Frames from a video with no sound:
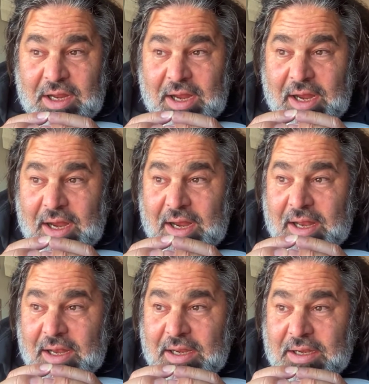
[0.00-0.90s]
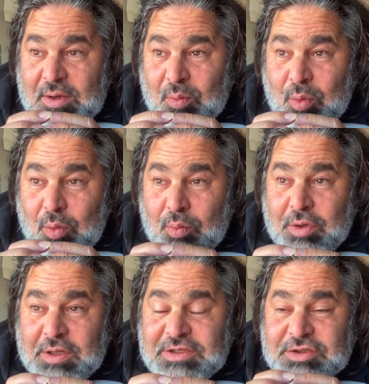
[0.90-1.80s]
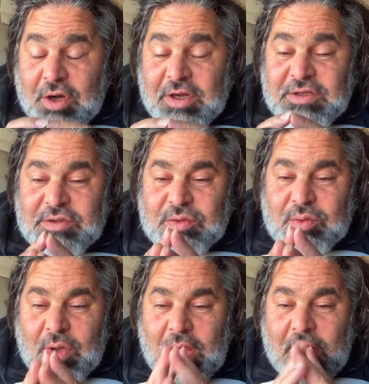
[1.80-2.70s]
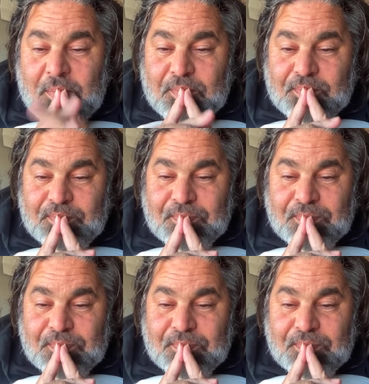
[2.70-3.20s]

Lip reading: and we're really starting to